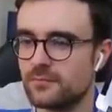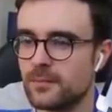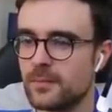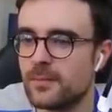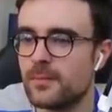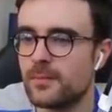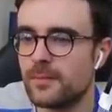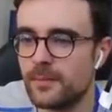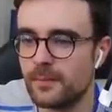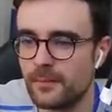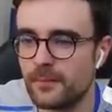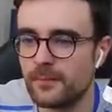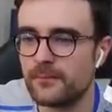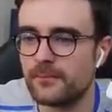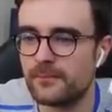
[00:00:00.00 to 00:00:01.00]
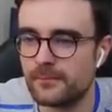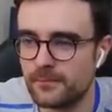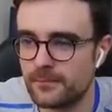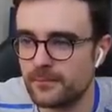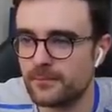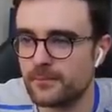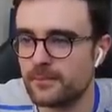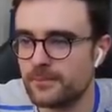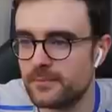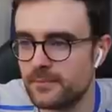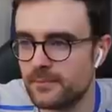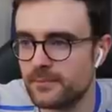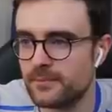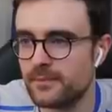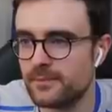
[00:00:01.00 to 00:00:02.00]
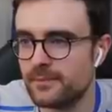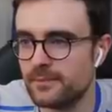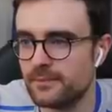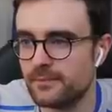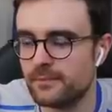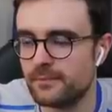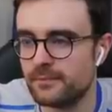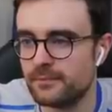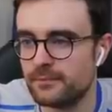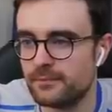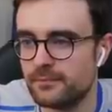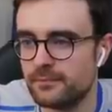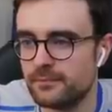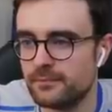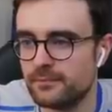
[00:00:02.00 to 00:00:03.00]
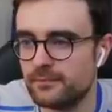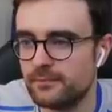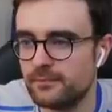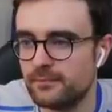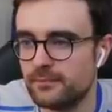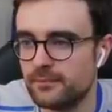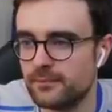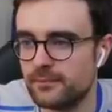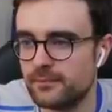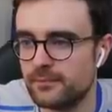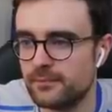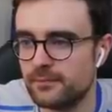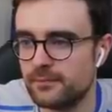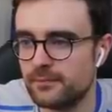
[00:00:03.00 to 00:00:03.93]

[no speech]